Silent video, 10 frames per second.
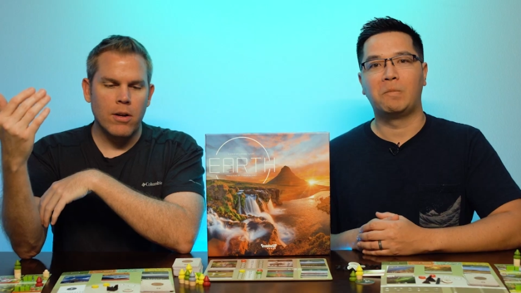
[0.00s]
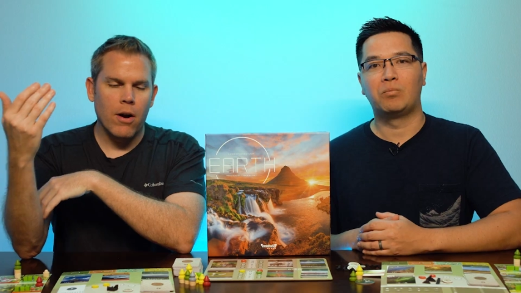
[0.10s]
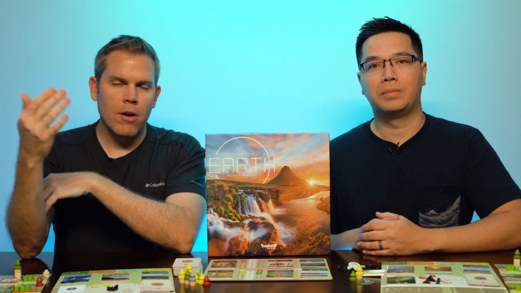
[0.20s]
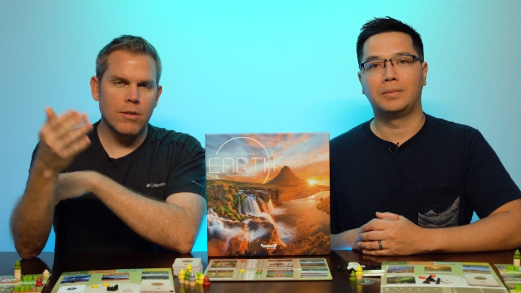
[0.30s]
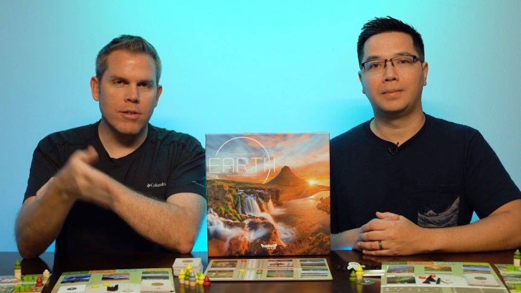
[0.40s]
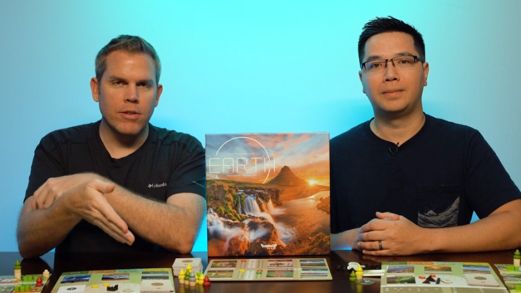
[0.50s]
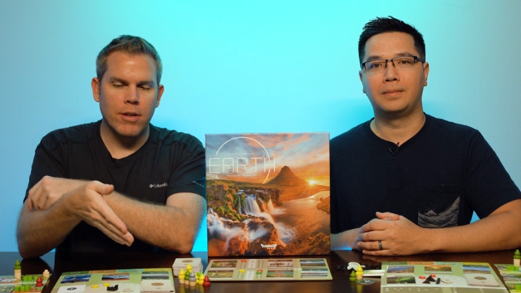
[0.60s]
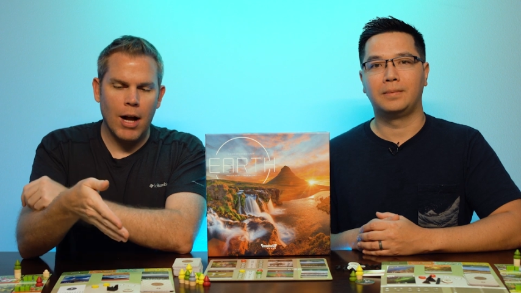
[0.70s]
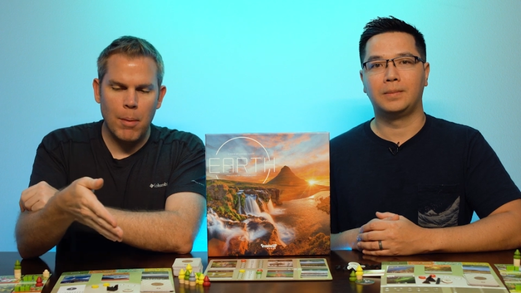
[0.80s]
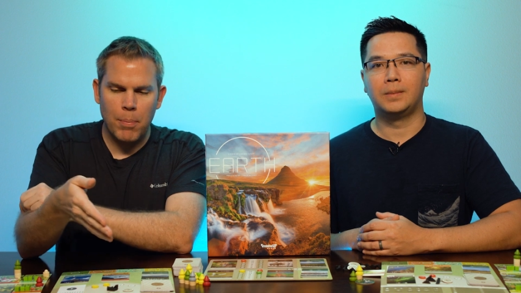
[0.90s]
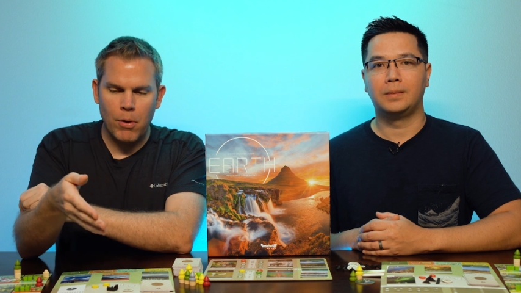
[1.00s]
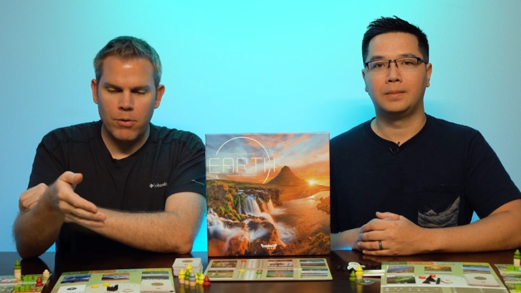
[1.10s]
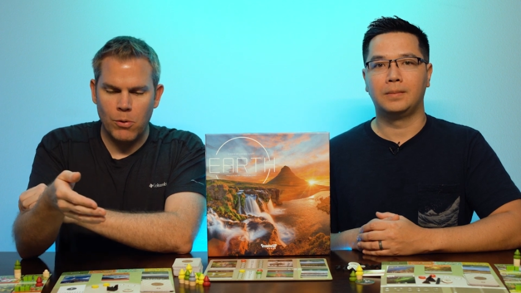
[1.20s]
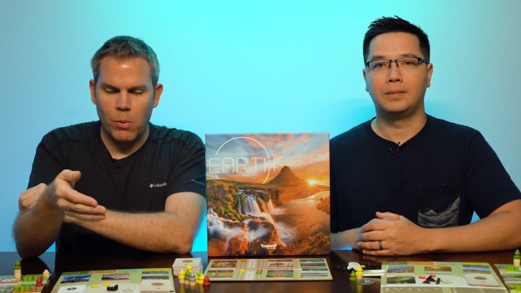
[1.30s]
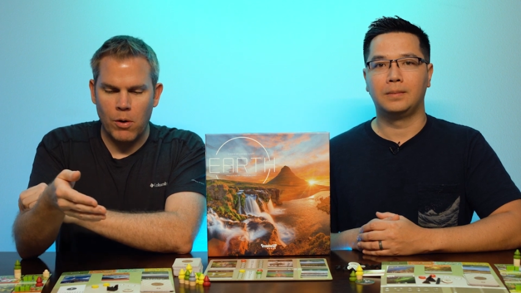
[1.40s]
Speaker 1: Cards in your
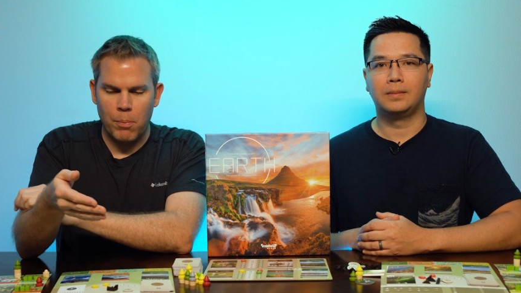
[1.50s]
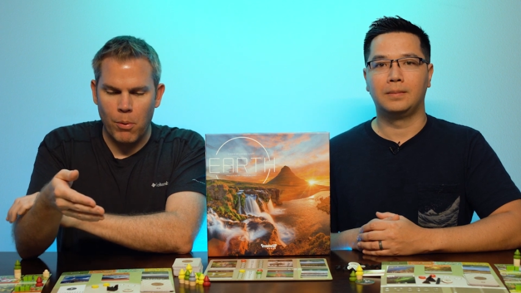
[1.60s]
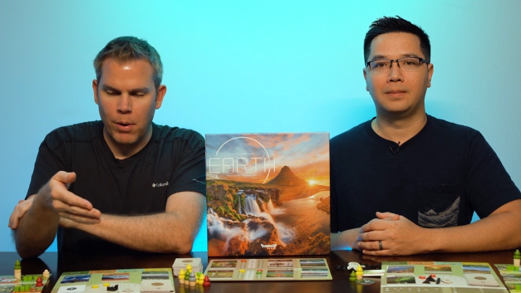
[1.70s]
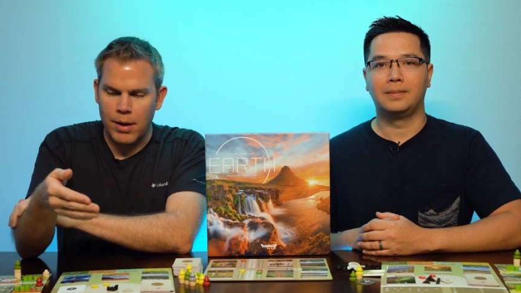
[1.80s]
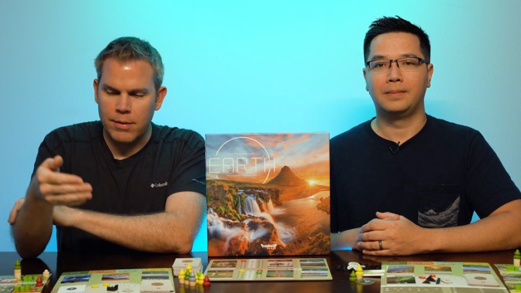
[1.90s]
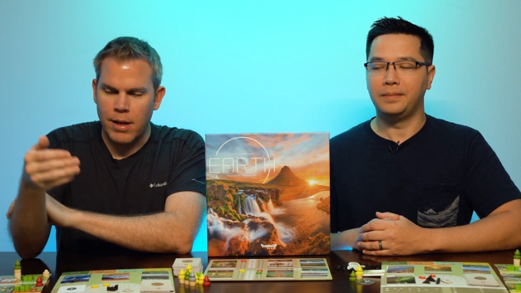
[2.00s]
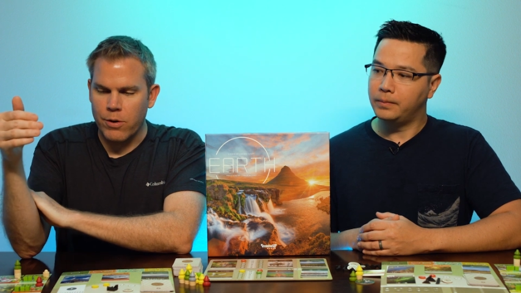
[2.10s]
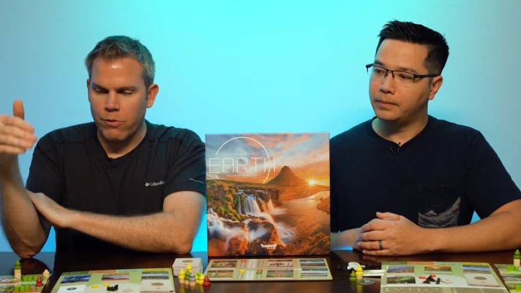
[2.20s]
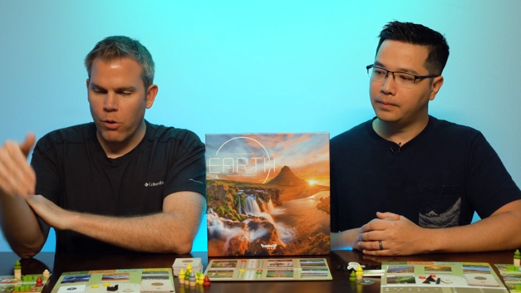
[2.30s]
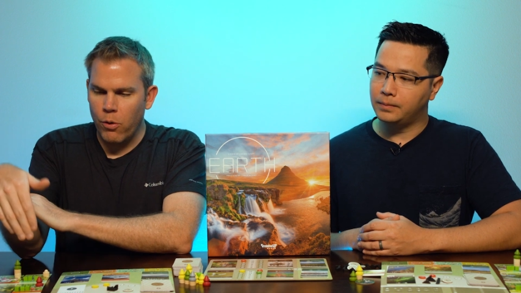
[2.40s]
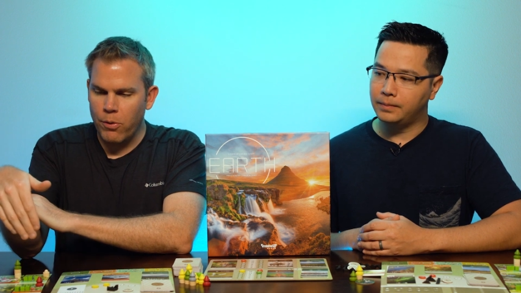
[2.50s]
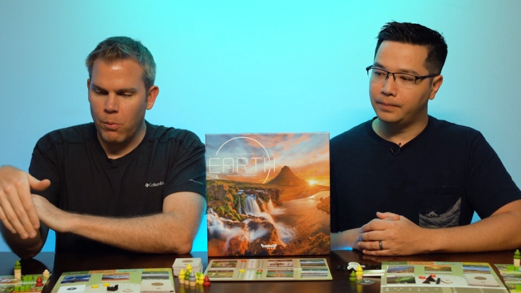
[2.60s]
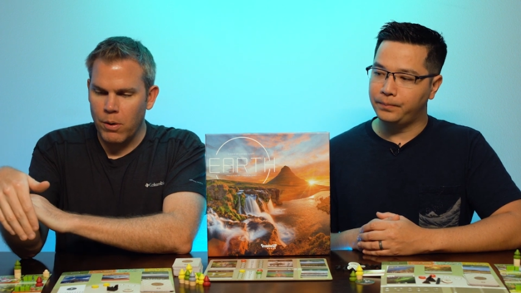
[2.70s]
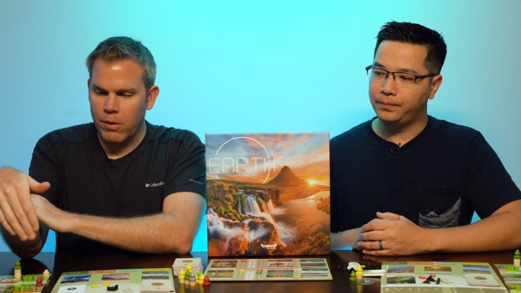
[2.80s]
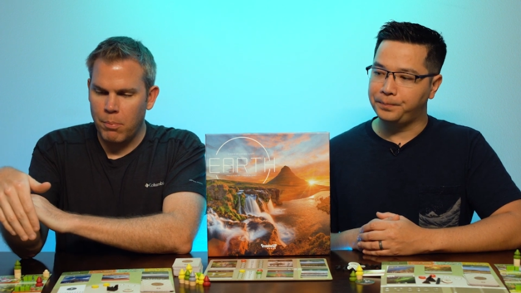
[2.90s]
compost are worth points, your growth are
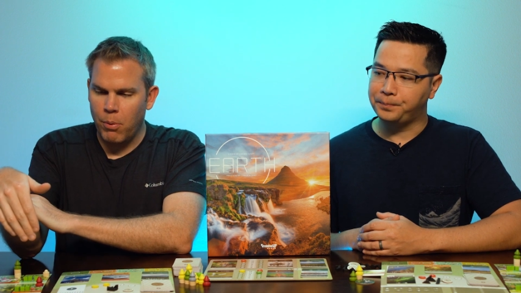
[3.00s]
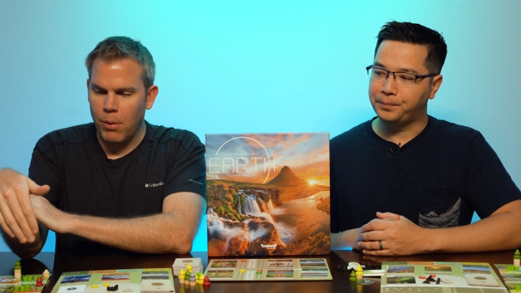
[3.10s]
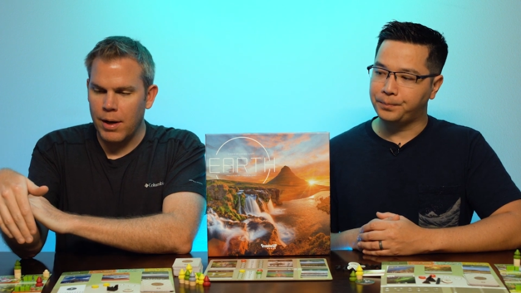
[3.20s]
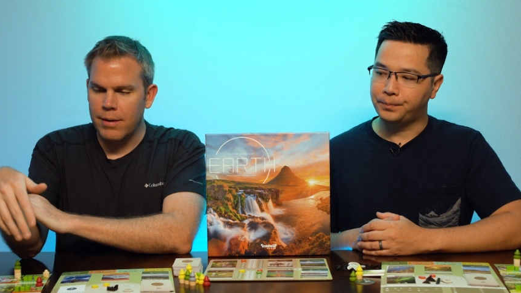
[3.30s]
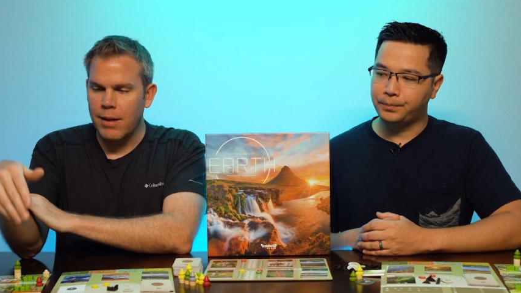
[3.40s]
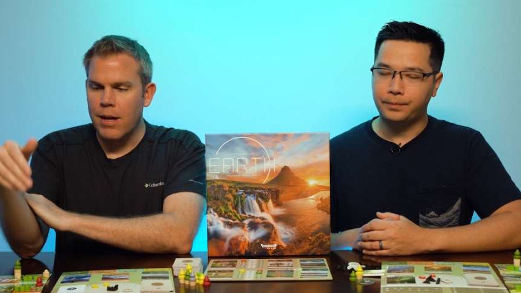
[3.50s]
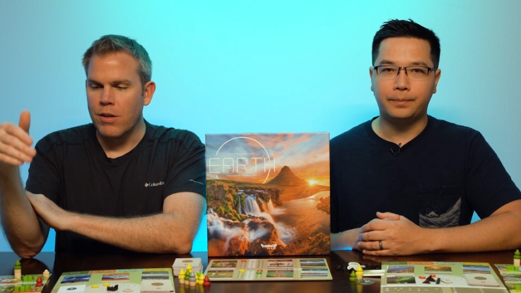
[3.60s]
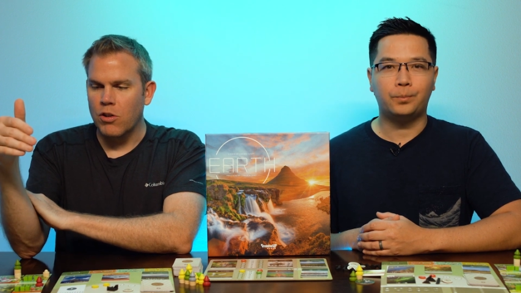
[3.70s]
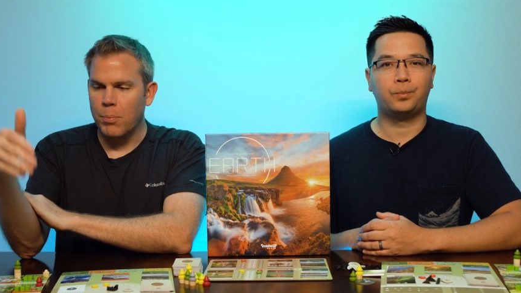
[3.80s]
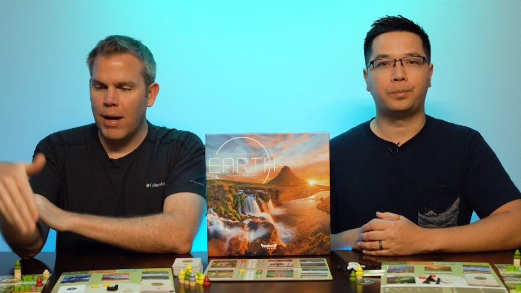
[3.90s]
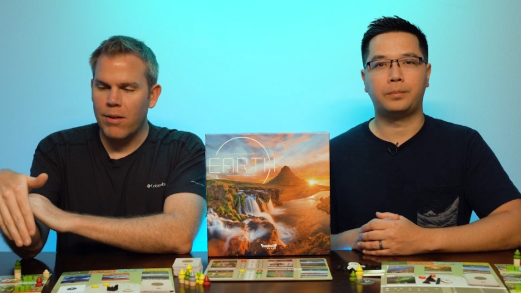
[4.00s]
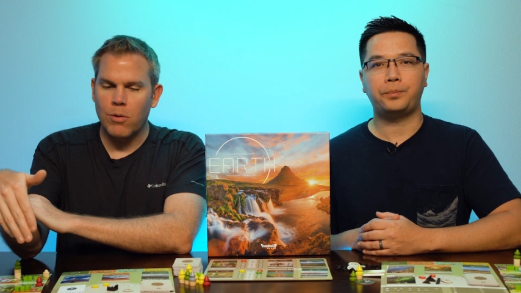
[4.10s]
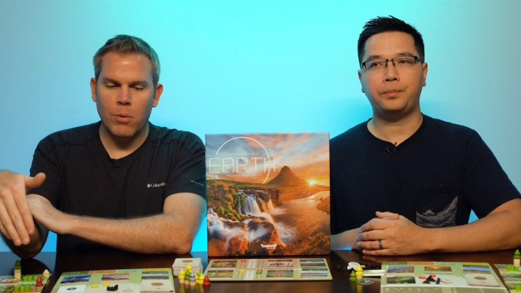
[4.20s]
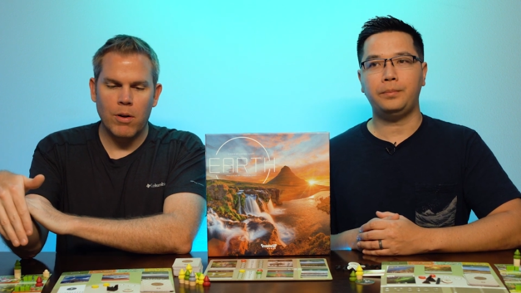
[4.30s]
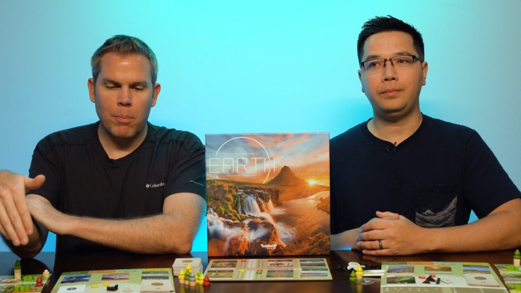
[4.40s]
worth points, your sprouts are
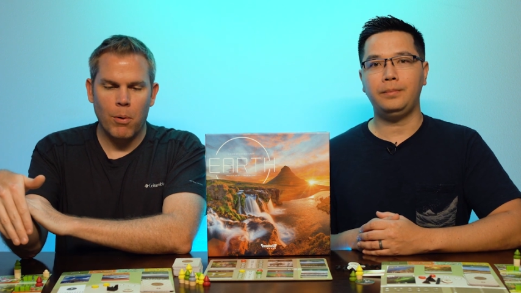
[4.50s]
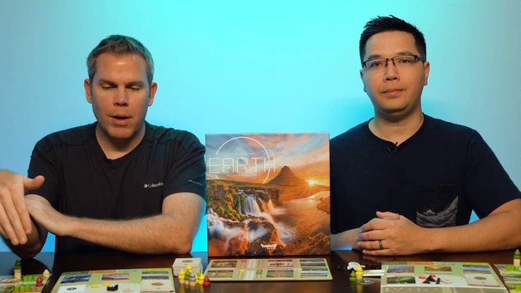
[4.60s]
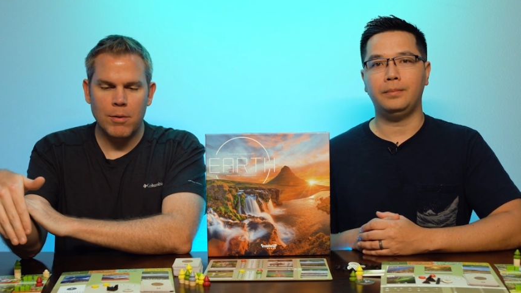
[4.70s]
worth points.